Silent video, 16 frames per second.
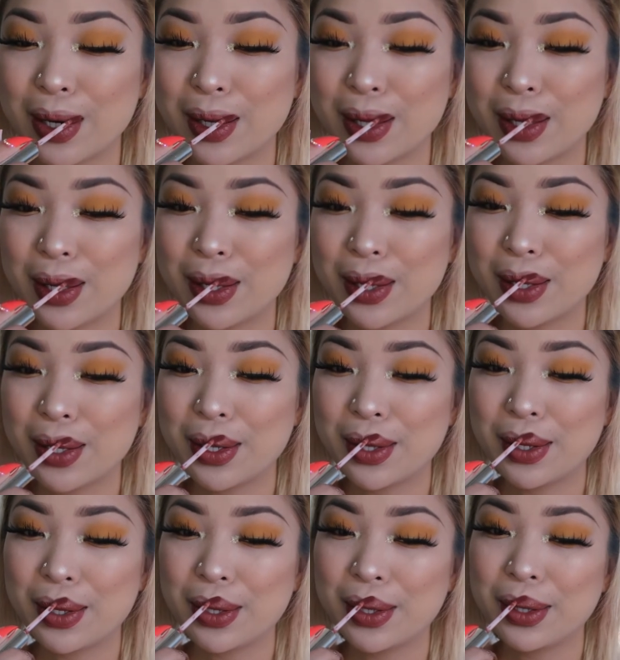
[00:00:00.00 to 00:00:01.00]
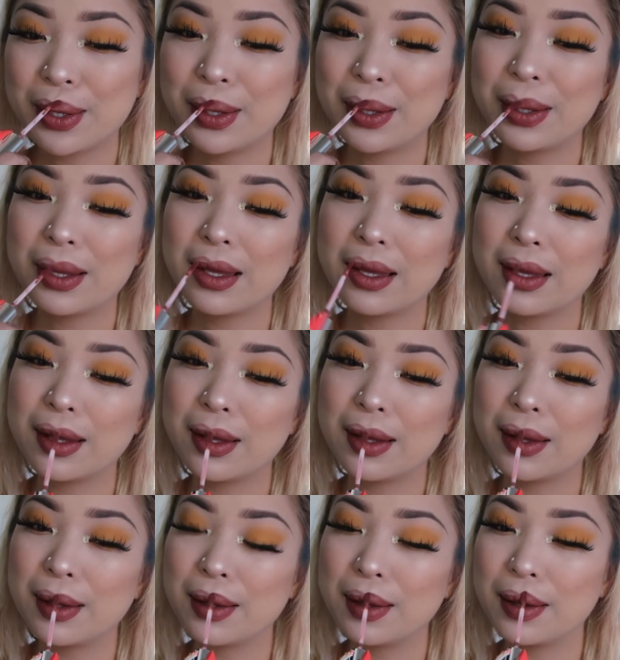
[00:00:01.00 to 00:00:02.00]

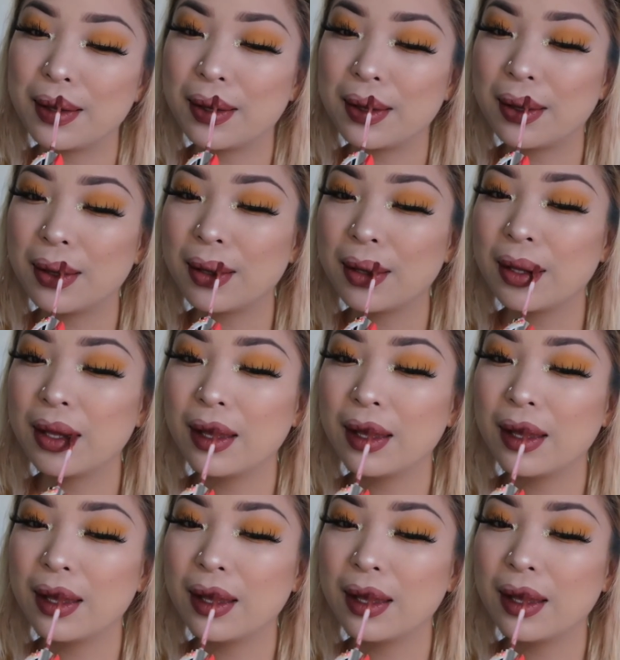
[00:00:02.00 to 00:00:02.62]
[no speech]